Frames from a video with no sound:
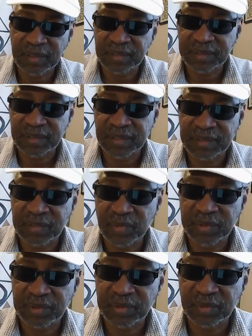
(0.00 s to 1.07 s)
said she
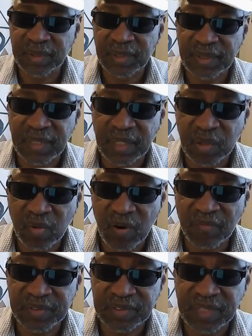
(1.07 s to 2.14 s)
wasn't doing anything, and
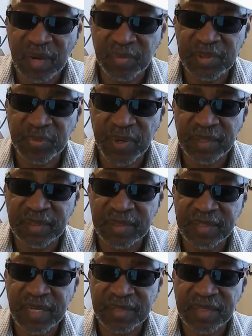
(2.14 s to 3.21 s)
CRAWFORD stopped responding to
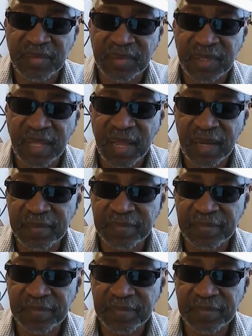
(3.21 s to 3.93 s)
texts after that.